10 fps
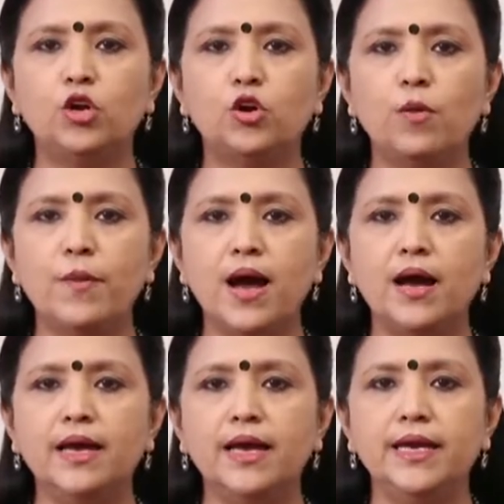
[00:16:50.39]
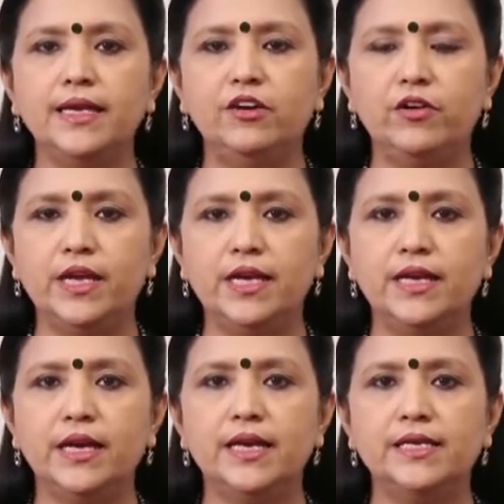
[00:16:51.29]
Chroma in
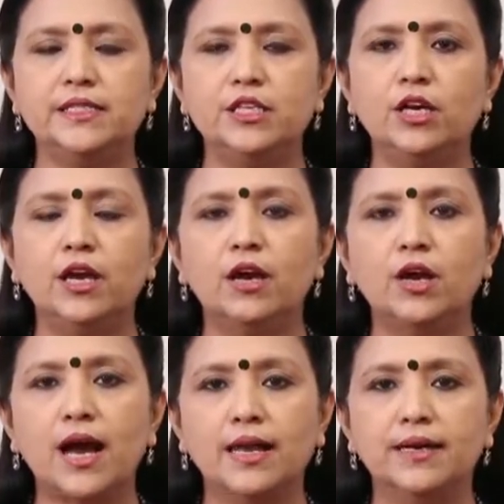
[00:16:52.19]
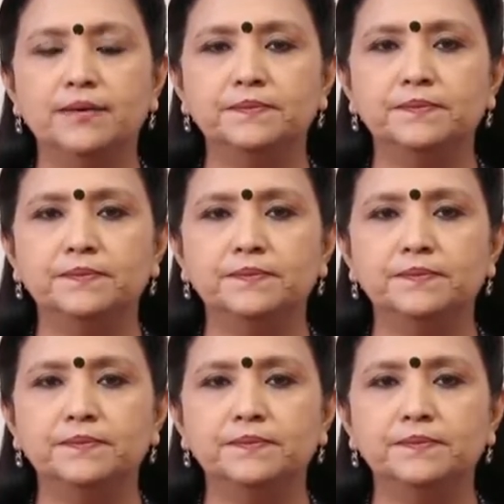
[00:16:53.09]
Greek is color.